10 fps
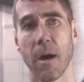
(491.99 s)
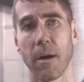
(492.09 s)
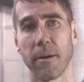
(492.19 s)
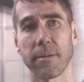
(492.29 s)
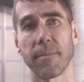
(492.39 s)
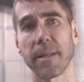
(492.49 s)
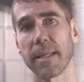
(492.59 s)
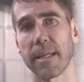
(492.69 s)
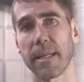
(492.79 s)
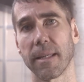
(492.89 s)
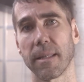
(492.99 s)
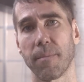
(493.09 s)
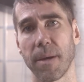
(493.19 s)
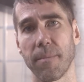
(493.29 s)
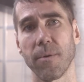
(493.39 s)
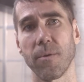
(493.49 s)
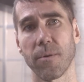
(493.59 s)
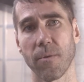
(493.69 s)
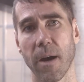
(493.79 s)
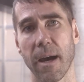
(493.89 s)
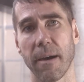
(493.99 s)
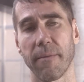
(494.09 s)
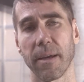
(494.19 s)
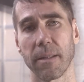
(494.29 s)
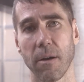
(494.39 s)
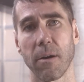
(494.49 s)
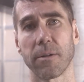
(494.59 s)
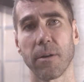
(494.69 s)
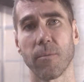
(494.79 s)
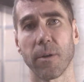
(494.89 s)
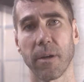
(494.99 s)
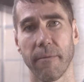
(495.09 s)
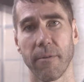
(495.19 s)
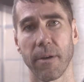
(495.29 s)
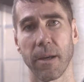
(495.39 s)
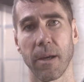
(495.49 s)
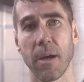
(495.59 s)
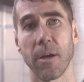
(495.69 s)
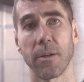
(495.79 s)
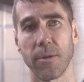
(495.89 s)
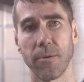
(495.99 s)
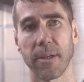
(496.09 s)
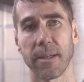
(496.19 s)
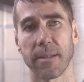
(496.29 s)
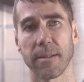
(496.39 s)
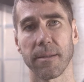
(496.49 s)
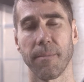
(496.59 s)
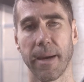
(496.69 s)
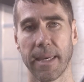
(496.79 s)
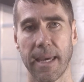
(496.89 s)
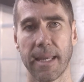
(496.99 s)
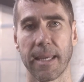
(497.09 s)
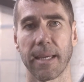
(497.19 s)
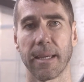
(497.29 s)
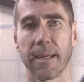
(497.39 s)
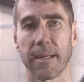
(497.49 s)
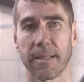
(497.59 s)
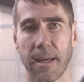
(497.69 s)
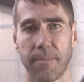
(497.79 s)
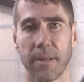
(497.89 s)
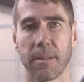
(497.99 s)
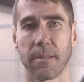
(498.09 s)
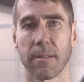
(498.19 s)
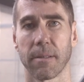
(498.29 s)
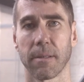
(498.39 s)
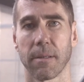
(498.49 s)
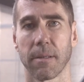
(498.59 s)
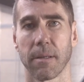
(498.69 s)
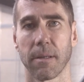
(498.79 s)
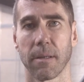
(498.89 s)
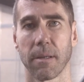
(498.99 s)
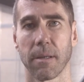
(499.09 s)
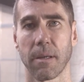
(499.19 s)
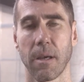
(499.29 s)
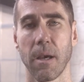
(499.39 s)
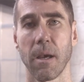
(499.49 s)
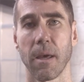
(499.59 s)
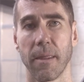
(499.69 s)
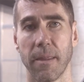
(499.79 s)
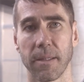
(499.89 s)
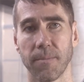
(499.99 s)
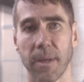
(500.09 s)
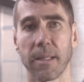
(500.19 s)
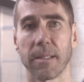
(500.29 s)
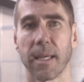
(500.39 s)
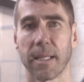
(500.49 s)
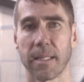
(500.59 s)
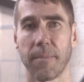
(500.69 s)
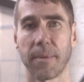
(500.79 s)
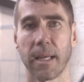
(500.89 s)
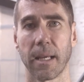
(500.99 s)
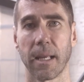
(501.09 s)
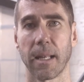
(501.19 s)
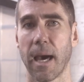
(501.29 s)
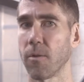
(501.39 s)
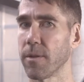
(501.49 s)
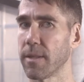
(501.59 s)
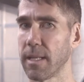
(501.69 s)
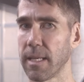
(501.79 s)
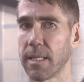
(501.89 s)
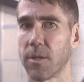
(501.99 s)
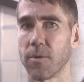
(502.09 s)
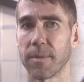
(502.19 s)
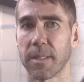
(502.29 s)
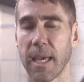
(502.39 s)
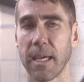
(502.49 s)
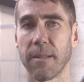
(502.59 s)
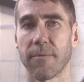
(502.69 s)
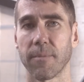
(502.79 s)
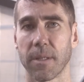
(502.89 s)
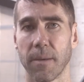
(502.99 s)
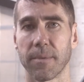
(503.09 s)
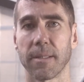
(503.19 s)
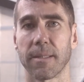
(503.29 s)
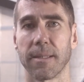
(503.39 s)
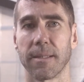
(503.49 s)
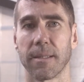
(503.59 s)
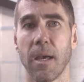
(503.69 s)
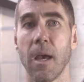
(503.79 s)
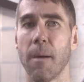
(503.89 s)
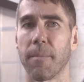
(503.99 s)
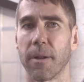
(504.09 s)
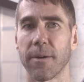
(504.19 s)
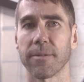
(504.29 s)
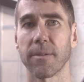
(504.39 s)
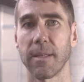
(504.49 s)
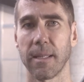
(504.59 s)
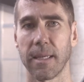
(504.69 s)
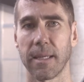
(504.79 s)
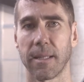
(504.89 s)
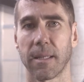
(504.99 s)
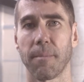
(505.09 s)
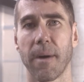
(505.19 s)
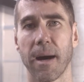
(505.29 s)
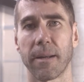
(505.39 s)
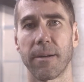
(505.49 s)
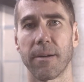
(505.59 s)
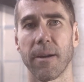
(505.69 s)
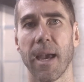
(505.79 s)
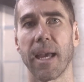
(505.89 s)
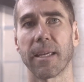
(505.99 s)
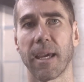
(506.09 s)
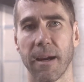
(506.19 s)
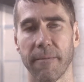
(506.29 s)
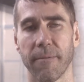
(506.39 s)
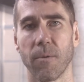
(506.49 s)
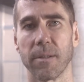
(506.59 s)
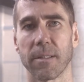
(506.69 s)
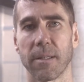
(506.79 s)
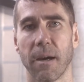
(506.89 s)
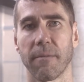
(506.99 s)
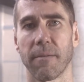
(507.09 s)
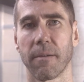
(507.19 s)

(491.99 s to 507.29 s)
Ultimately, the people who thrive in long-term recovery do this by gaining acceptance. This means accepting not only the need to abstain from substances, but also the need to monitor and care for oneself,